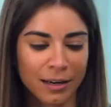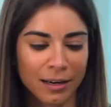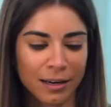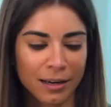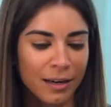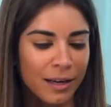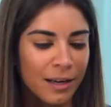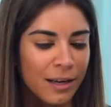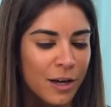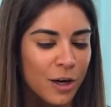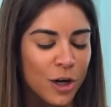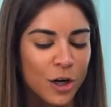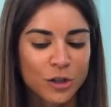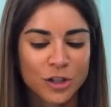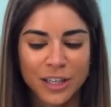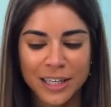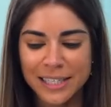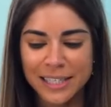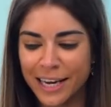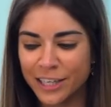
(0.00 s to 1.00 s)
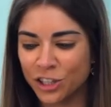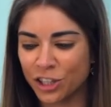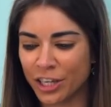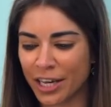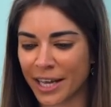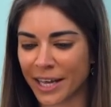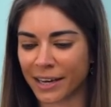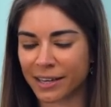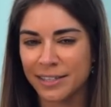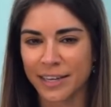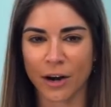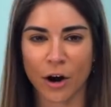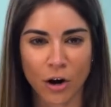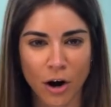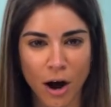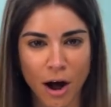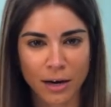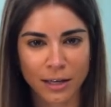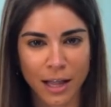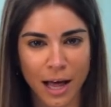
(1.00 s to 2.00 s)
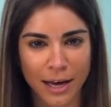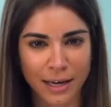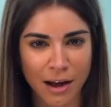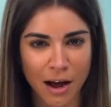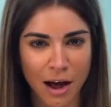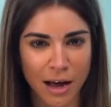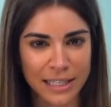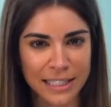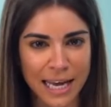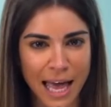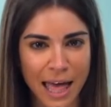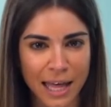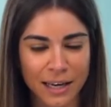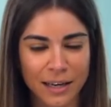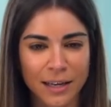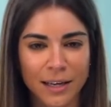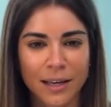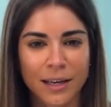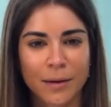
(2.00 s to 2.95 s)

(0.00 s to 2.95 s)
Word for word: go. Coaching sessions and our online content,